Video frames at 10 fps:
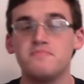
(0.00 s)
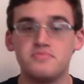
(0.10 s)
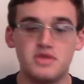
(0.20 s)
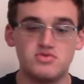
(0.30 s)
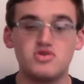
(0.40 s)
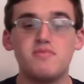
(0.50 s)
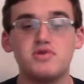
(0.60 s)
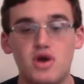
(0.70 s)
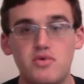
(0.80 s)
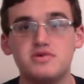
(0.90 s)
Now, Trevor
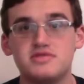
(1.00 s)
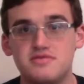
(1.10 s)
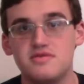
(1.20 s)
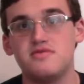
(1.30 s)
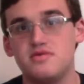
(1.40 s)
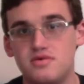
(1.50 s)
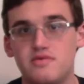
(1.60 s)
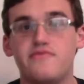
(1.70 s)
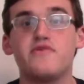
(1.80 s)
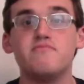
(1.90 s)
Noah's,
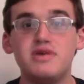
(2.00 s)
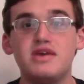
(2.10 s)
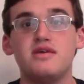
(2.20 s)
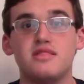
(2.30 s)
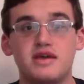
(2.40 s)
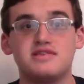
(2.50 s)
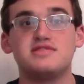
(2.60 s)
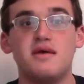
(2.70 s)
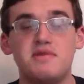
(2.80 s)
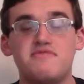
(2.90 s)
for me, like
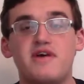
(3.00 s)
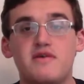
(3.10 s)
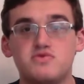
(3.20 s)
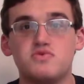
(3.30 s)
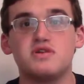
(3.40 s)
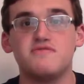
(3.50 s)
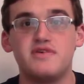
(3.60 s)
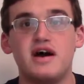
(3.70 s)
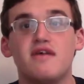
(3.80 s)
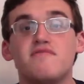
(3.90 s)

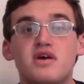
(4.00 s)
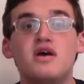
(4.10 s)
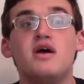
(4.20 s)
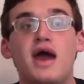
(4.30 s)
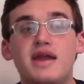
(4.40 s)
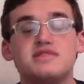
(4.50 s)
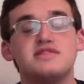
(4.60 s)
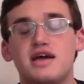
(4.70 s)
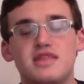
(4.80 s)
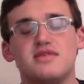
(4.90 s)
75-25. And it's
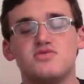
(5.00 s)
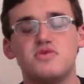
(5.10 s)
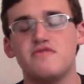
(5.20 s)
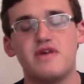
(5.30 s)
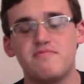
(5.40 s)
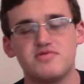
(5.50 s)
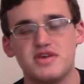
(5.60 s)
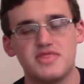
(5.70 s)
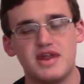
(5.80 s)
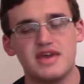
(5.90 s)
not in the
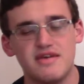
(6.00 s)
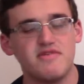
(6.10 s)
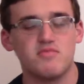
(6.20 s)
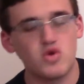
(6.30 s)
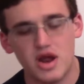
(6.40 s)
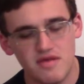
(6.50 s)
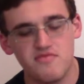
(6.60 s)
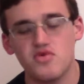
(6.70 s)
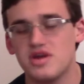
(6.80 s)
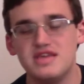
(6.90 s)
25% that I give him credit
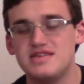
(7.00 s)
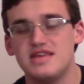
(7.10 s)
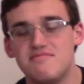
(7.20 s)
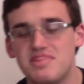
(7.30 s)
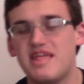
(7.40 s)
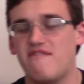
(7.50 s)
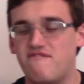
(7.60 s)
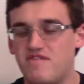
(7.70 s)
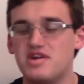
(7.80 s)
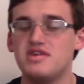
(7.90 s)
for isn't even that
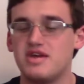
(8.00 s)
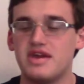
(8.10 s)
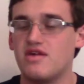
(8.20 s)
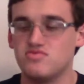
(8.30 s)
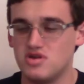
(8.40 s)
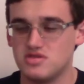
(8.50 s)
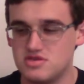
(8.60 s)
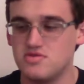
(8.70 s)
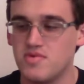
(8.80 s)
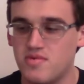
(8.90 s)
funny like how Jon
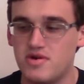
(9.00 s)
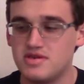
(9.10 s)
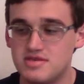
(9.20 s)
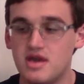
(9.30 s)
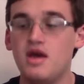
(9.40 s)
Stewart was.